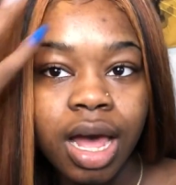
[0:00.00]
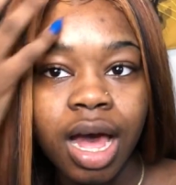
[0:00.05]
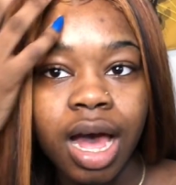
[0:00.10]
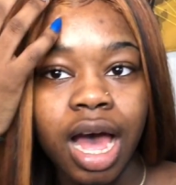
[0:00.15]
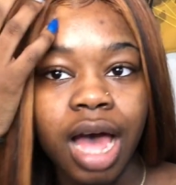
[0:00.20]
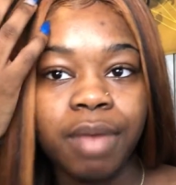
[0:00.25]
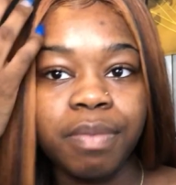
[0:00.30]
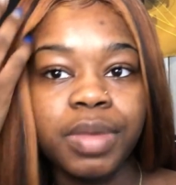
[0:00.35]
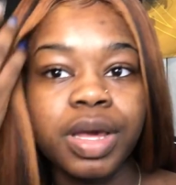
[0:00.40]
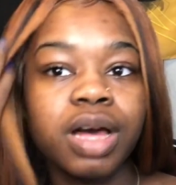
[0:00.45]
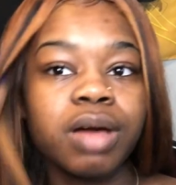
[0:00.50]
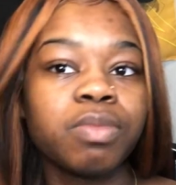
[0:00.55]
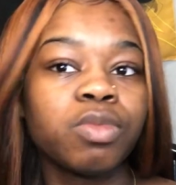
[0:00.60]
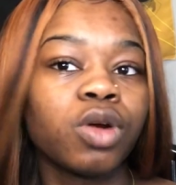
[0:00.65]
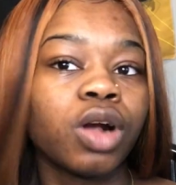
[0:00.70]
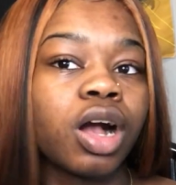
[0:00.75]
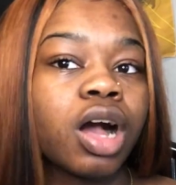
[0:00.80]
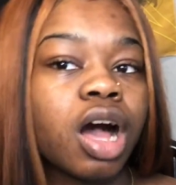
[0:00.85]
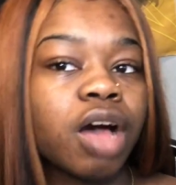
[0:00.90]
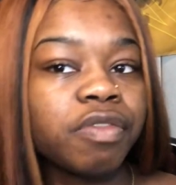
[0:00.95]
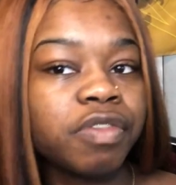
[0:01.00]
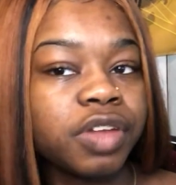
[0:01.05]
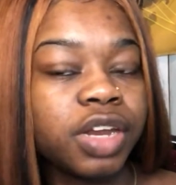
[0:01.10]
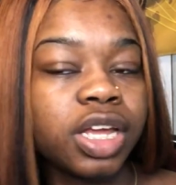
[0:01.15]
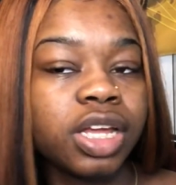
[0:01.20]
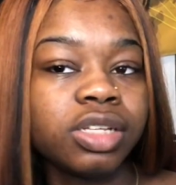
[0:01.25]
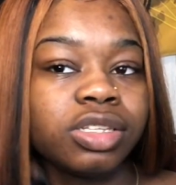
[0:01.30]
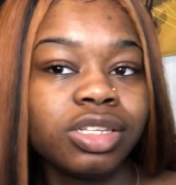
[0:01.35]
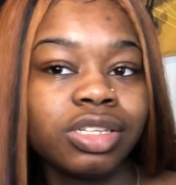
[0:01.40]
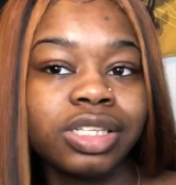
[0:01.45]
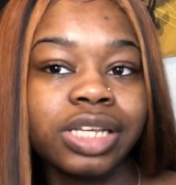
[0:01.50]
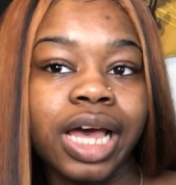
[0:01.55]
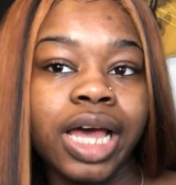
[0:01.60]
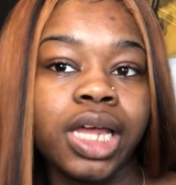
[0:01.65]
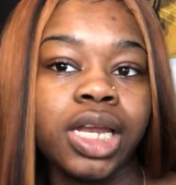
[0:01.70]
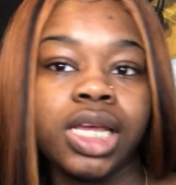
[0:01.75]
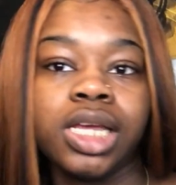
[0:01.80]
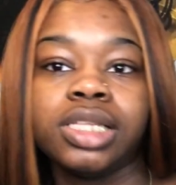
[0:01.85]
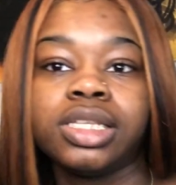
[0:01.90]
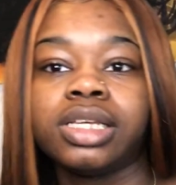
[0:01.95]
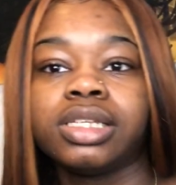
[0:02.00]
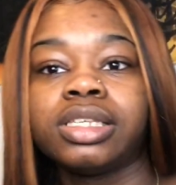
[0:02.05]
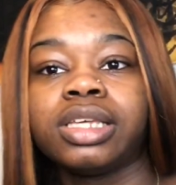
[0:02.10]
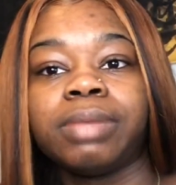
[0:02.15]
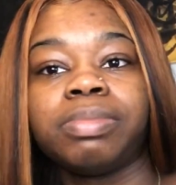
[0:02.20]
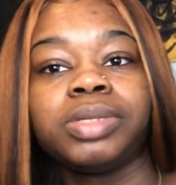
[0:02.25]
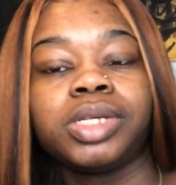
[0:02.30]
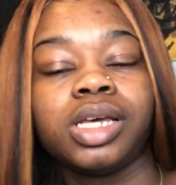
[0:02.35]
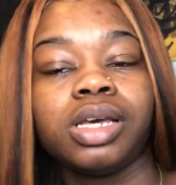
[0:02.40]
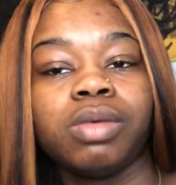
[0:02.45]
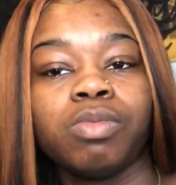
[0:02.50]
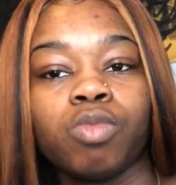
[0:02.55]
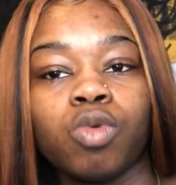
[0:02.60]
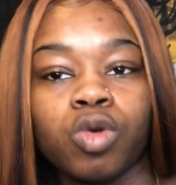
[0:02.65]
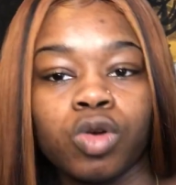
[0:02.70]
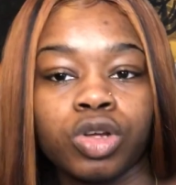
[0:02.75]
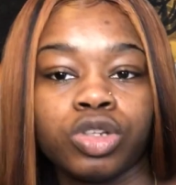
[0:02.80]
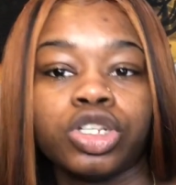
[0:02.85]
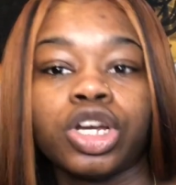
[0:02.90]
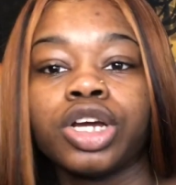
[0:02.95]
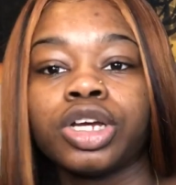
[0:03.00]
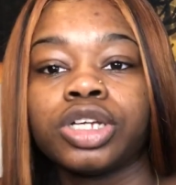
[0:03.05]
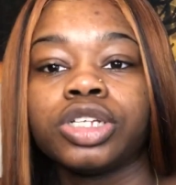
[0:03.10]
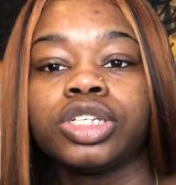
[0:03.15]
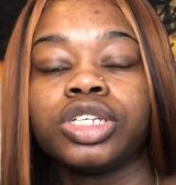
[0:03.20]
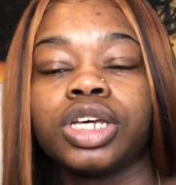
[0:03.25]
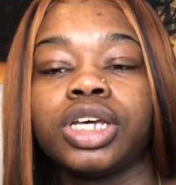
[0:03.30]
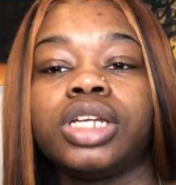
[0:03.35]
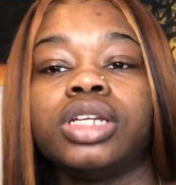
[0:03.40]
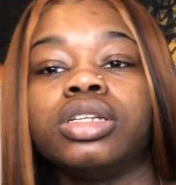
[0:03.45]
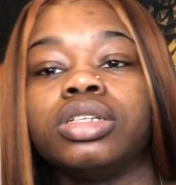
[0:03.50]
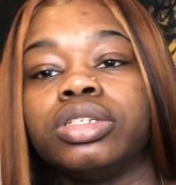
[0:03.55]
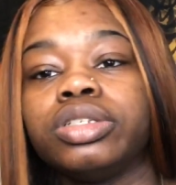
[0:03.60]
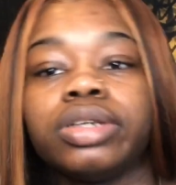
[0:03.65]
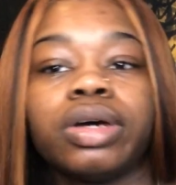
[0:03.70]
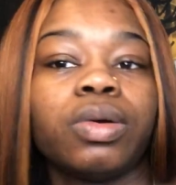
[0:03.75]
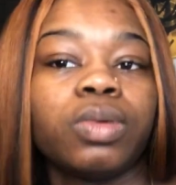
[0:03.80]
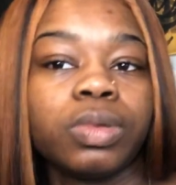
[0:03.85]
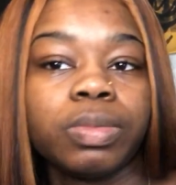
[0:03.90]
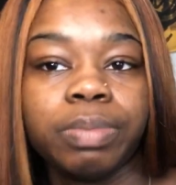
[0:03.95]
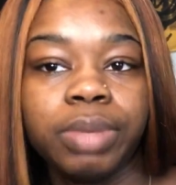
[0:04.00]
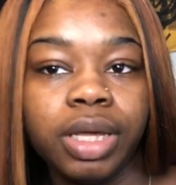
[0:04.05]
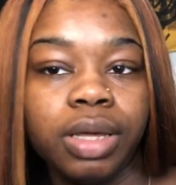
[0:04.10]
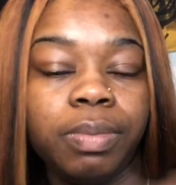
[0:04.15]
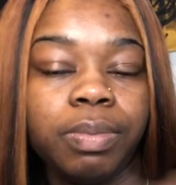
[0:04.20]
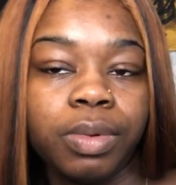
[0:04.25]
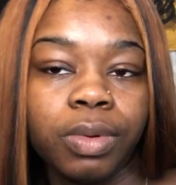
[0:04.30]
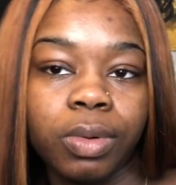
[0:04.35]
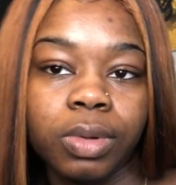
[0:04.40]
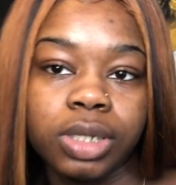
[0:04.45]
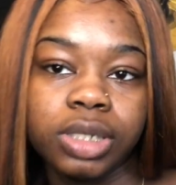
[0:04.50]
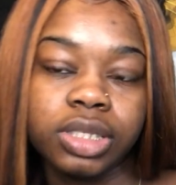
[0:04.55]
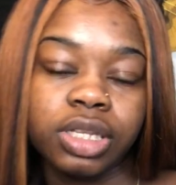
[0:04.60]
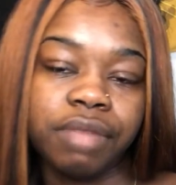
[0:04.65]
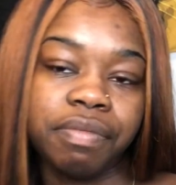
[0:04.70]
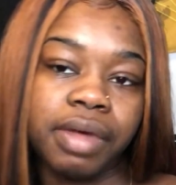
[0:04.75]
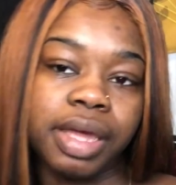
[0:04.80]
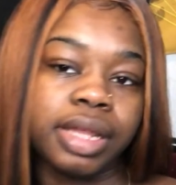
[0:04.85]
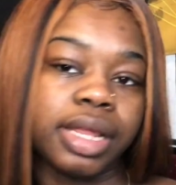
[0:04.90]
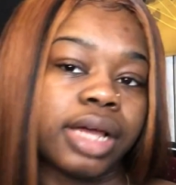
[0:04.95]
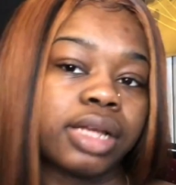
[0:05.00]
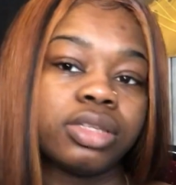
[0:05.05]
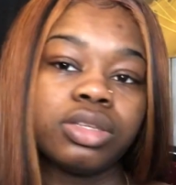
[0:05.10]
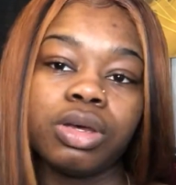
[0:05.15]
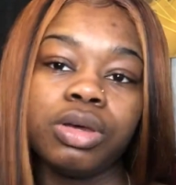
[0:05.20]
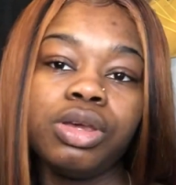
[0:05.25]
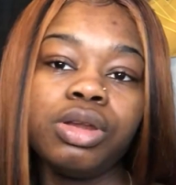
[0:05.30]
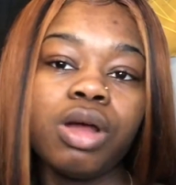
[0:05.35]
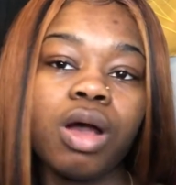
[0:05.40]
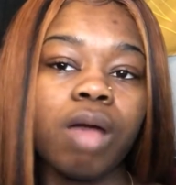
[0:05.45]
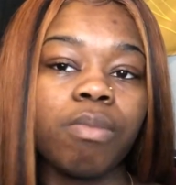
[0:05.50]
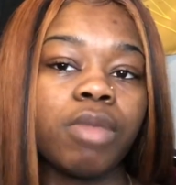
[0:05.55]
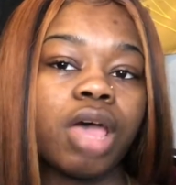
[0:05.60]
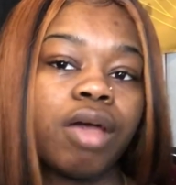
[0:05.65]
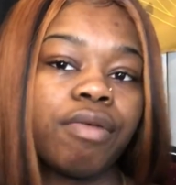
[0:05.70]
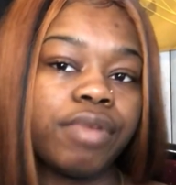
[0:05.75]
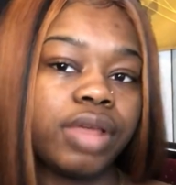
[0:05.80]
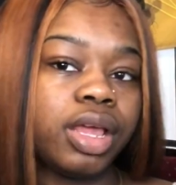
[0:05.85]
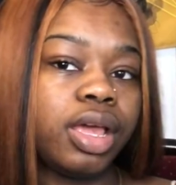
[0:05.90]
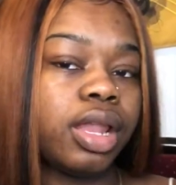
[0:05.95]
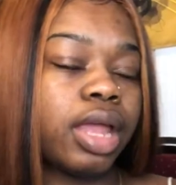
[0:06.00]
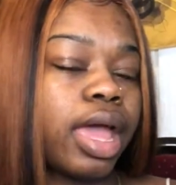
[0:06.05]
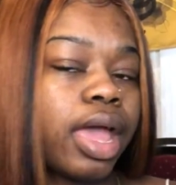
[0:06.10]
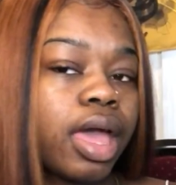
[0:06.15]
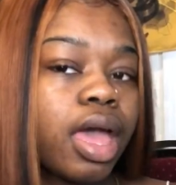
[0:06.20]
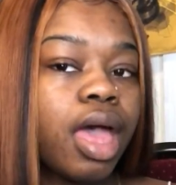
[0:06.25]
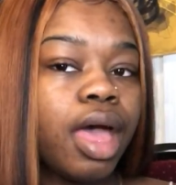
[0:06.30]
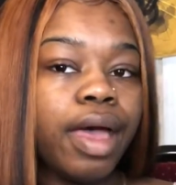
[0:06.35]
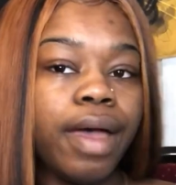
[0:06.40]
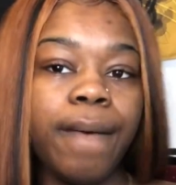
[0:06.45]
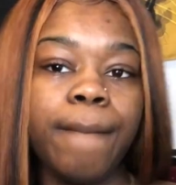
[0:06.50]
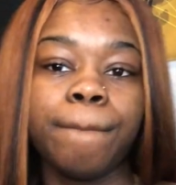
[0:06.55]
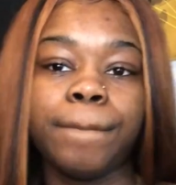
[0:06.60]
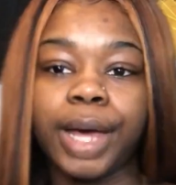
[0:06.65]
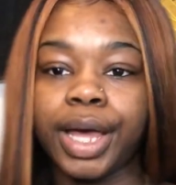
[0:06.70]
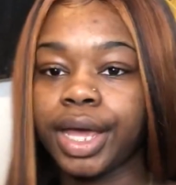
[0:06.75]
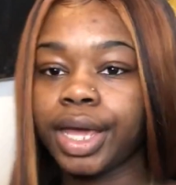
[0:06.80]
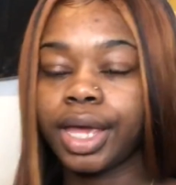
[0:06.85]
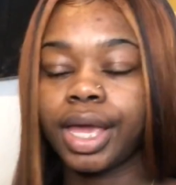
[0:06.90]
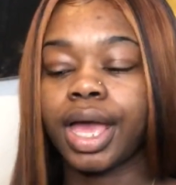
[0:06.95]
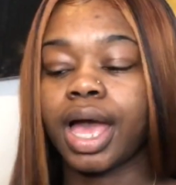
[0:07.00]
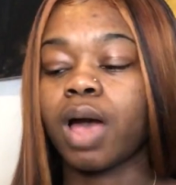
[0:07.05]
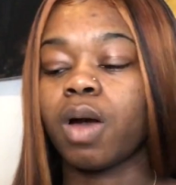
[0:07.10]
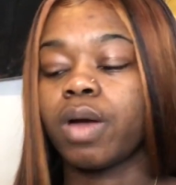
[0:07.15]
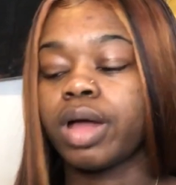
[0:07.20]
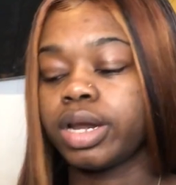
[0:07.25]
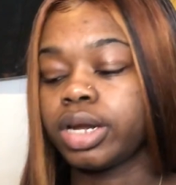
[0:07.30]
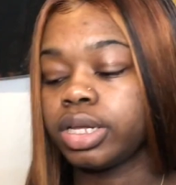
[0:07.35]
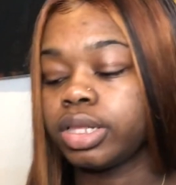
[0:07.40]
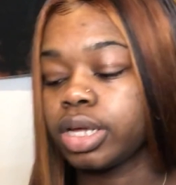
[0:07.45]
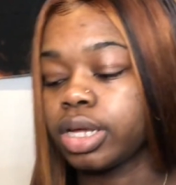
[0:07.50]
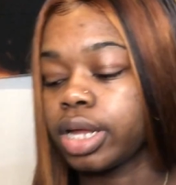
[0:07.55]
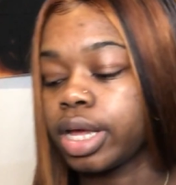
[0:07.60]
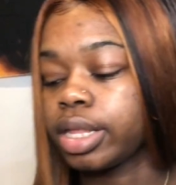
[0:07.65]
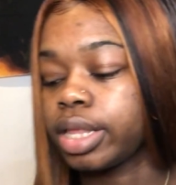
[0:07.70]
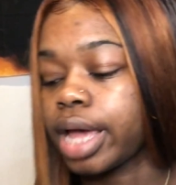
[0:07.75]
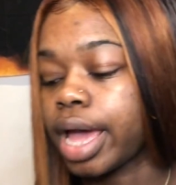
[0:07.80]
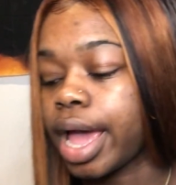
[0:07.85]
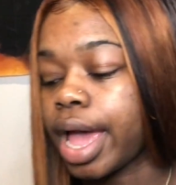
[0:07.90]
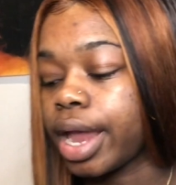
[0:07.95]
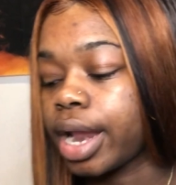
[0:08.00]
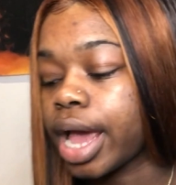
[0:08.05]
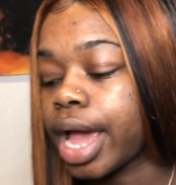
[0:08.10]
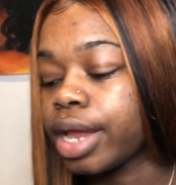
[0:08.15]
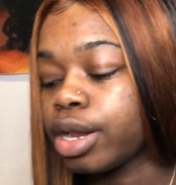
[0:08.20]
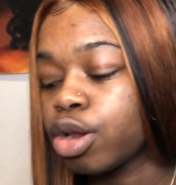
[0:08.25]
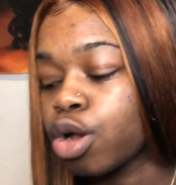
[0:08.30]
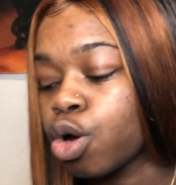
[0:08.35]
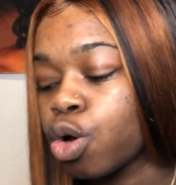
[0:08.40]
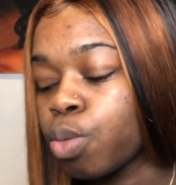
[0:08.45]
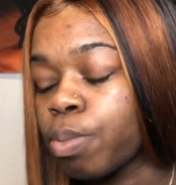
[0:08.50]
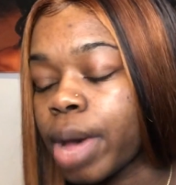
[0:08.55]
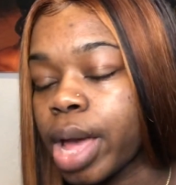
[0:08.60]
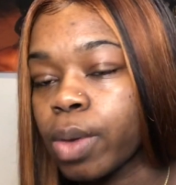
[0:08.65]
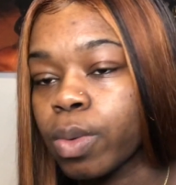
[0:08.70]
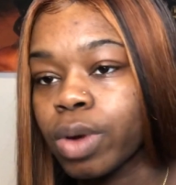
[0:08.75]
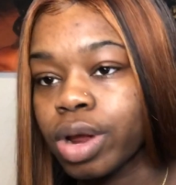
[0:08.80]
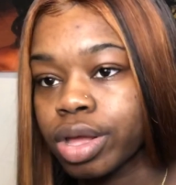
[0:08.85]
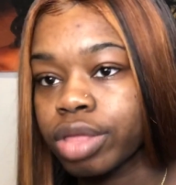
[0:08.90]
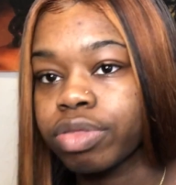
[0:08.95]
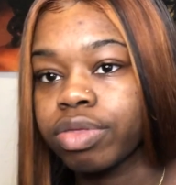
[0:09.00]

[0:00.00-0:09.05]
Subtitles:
I've become more confident. Society is accepting more darker skin tone people and stuff like that. So, I'm not really, like, bugging out or anything like that. And I know my worth